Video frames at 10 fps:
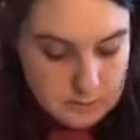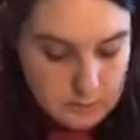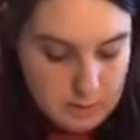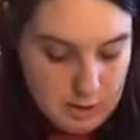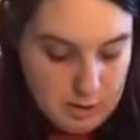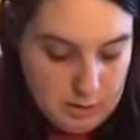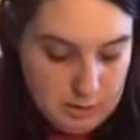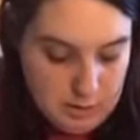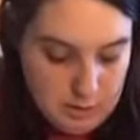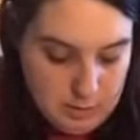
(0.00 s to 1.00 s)
run
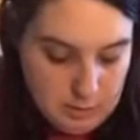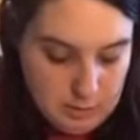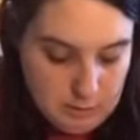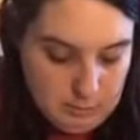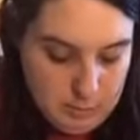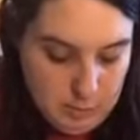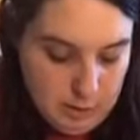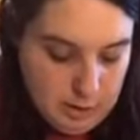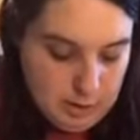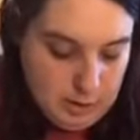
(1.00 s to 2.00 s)
a little
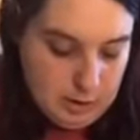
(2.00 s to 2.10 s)
more